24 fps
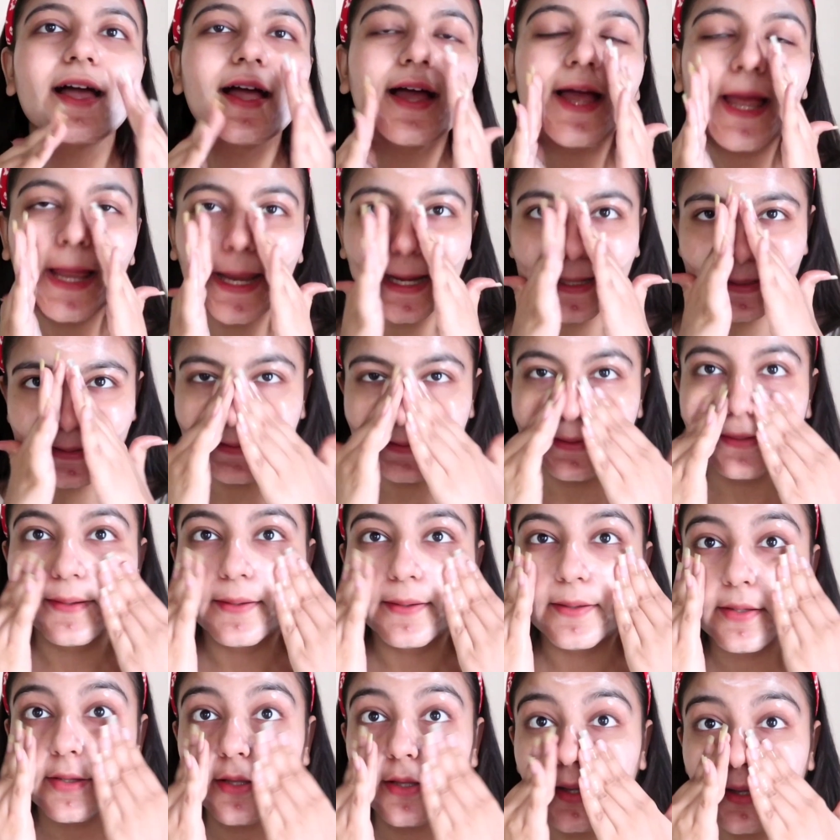And
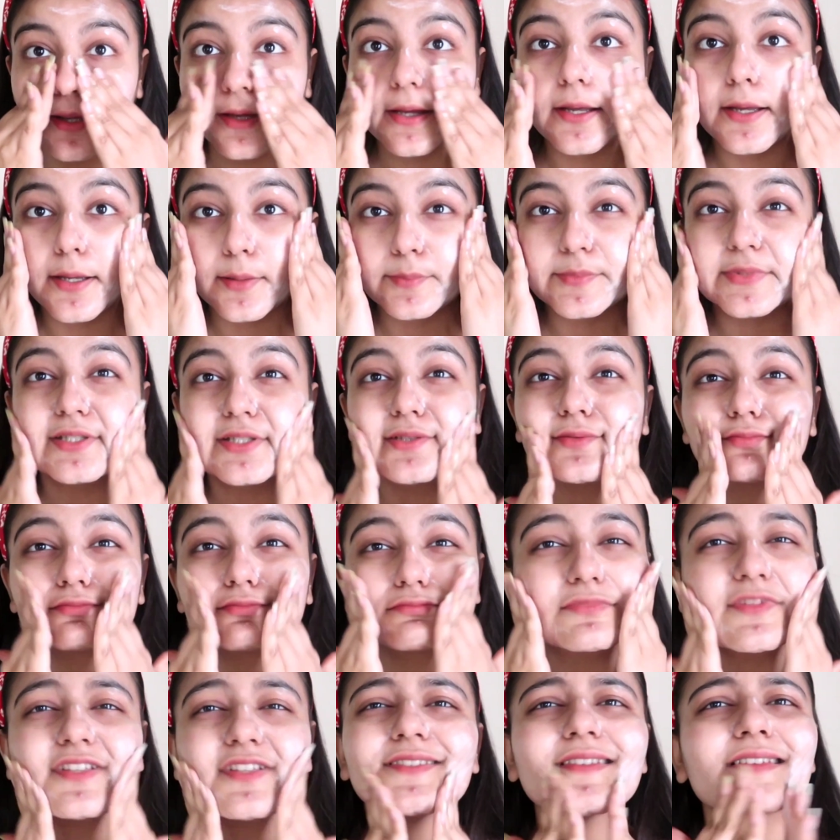yeah, I mean,
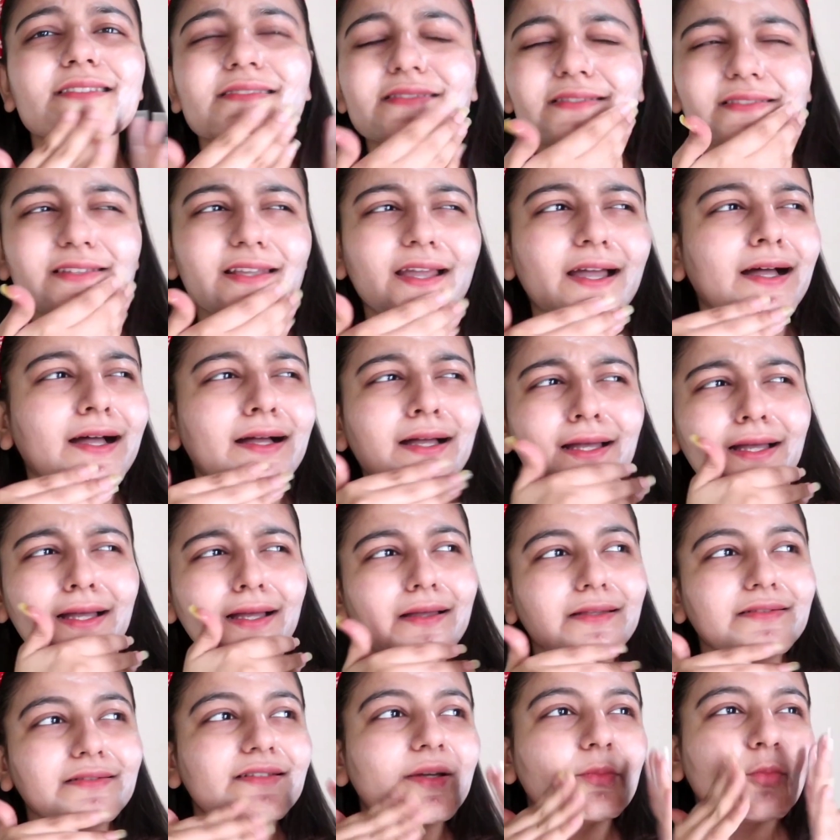this is
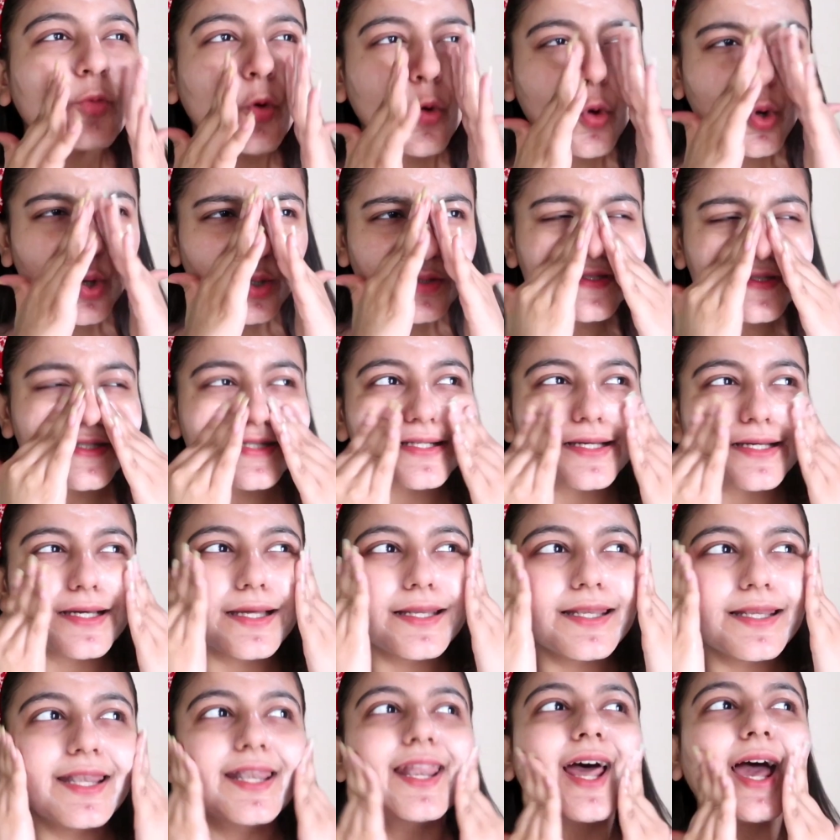the most
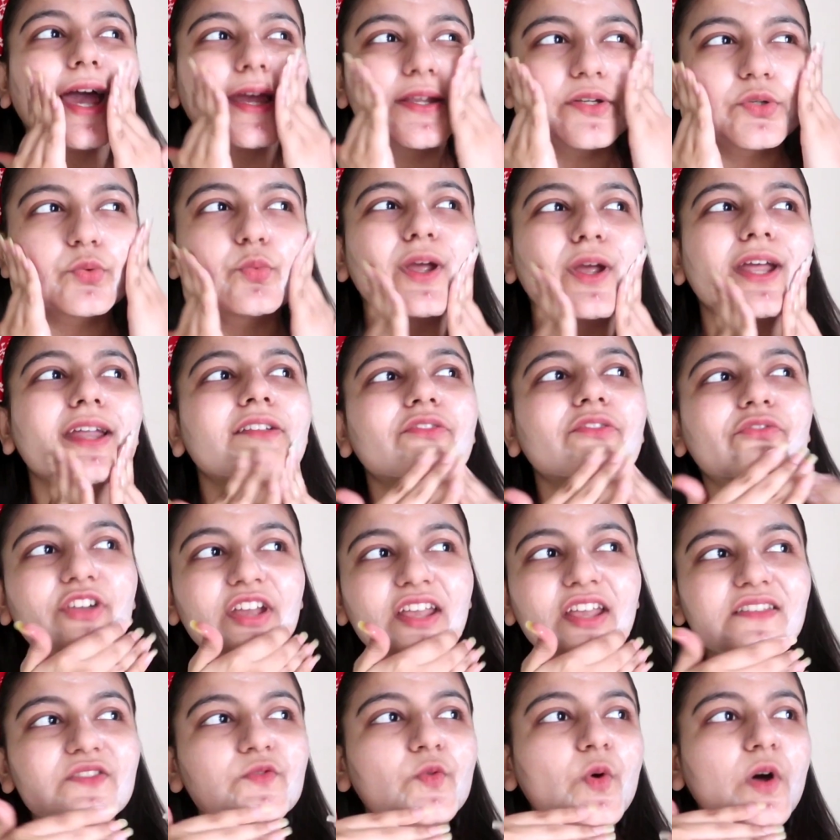lightweight
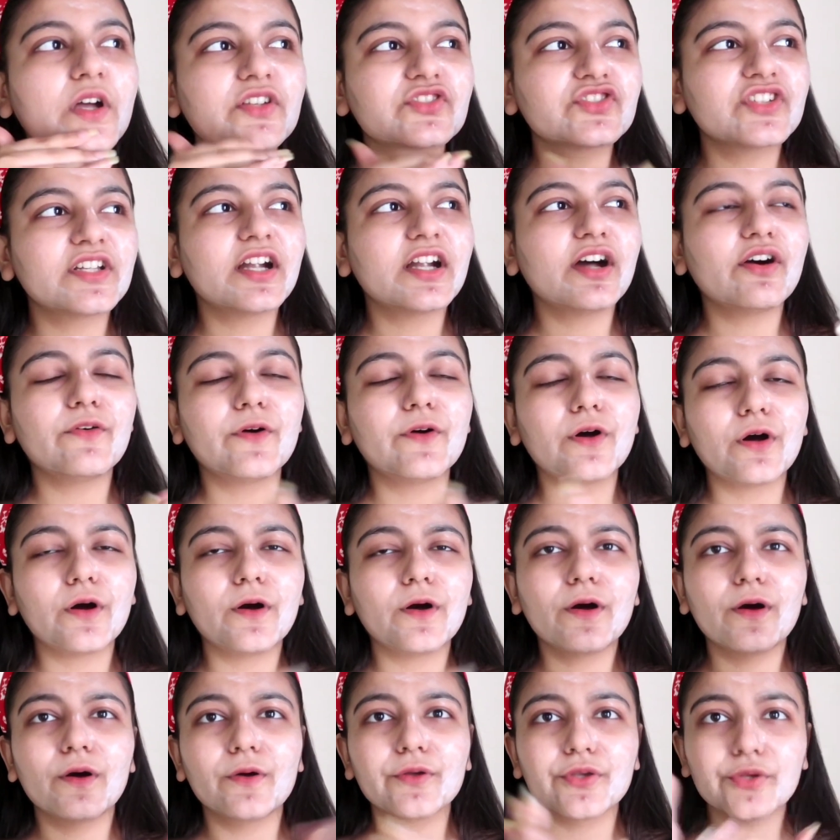face wash that
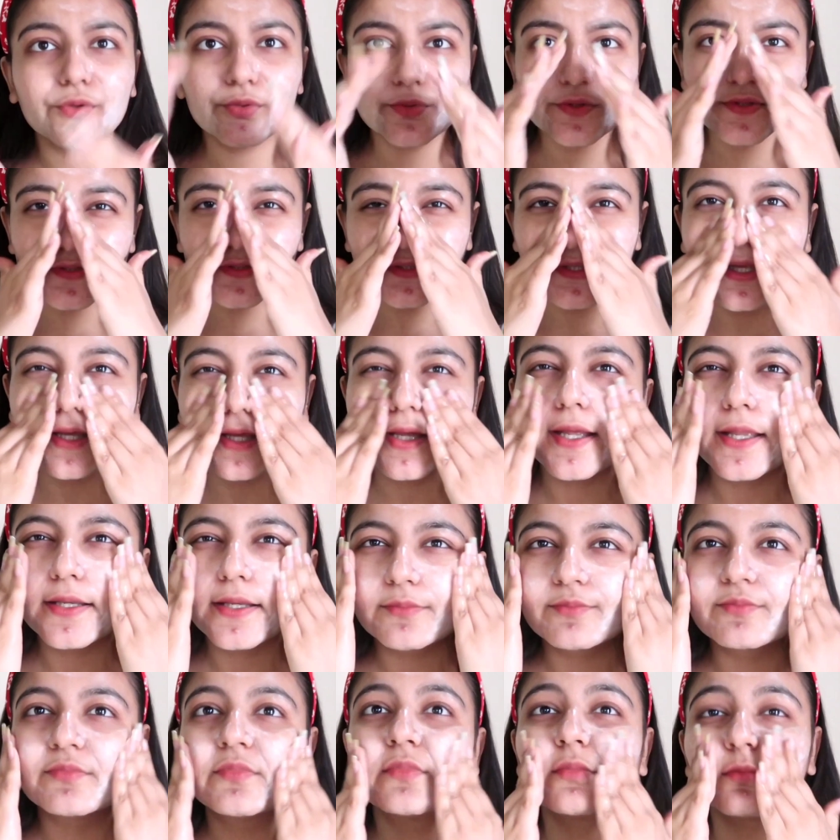I use,
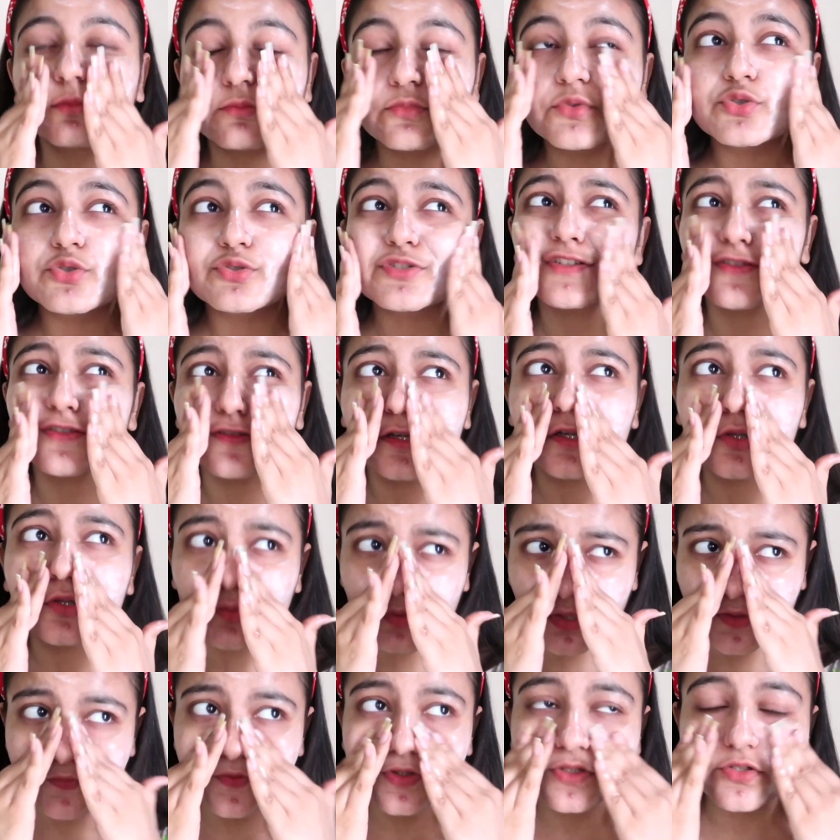and you just need to
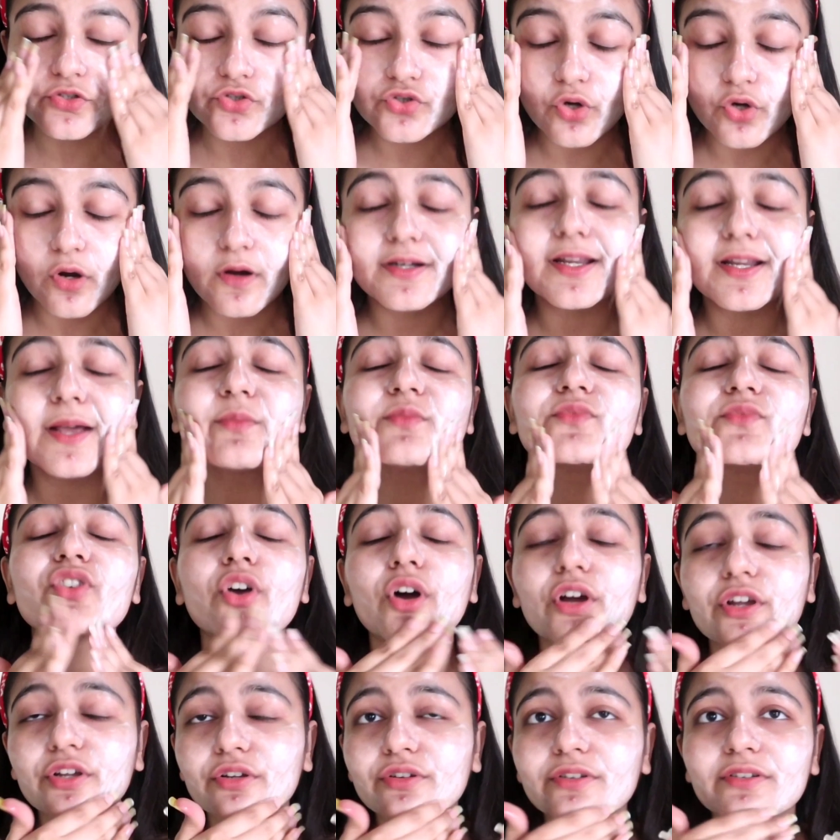give it a shot. I'm
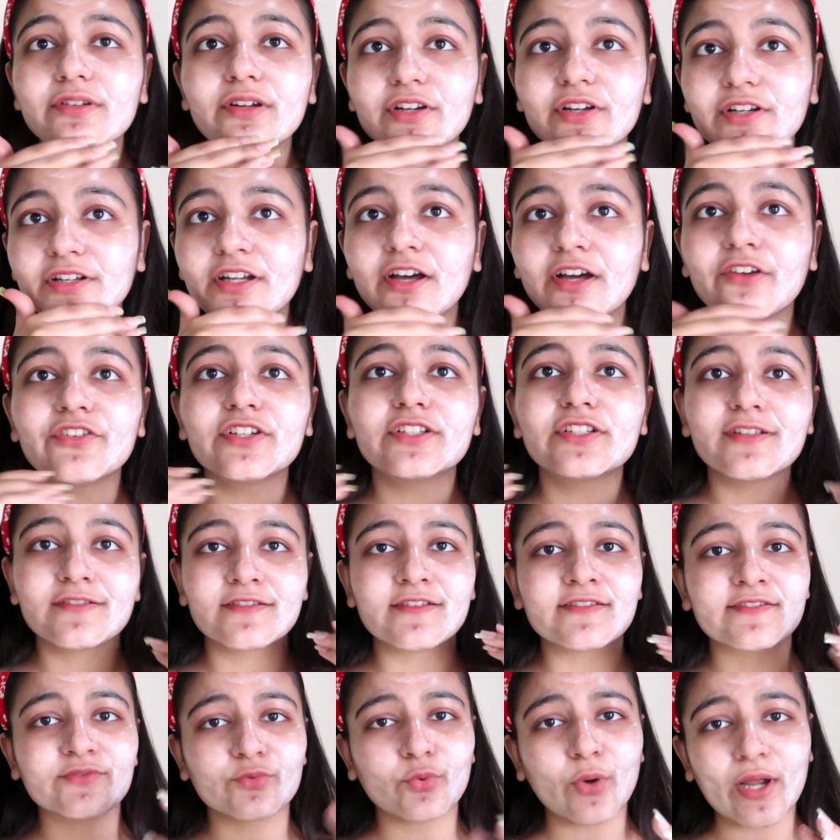sure you're gonna love it. This
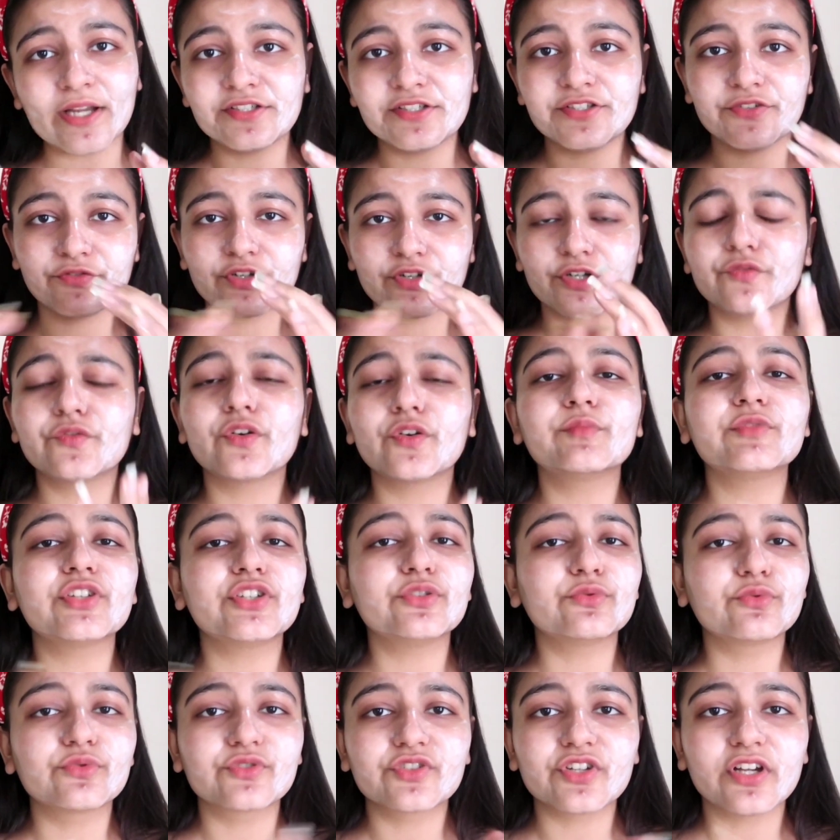is quite different from the
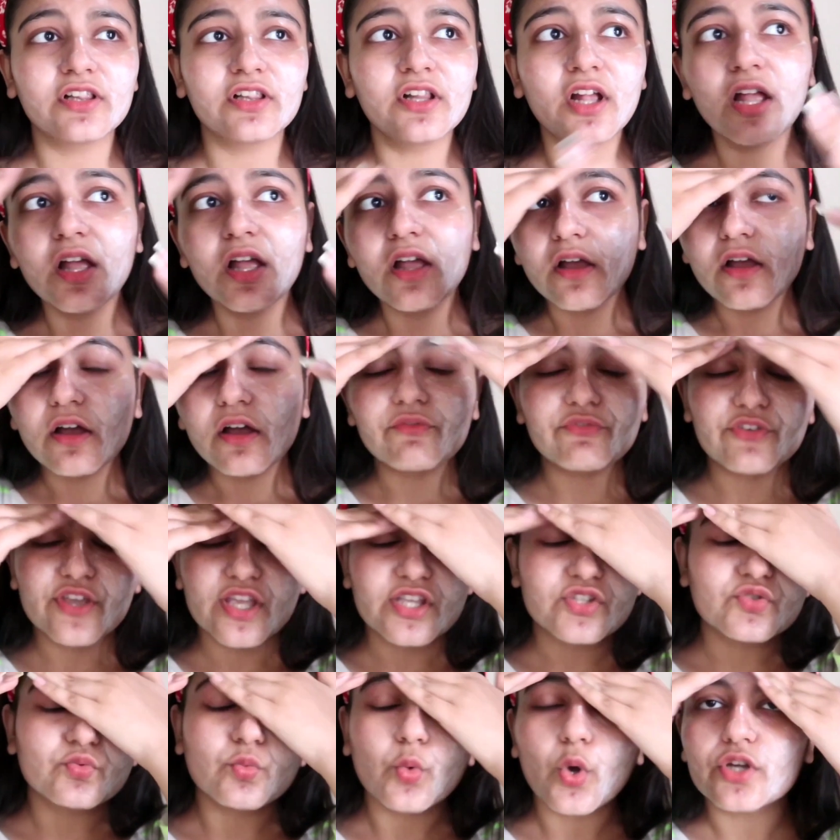usual
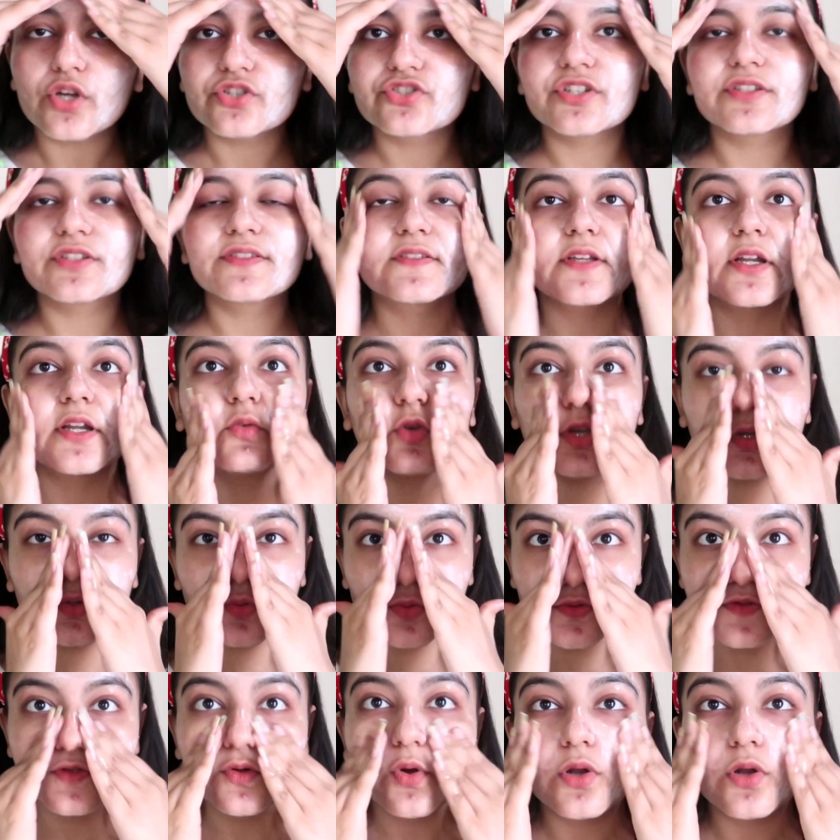face washes that we use.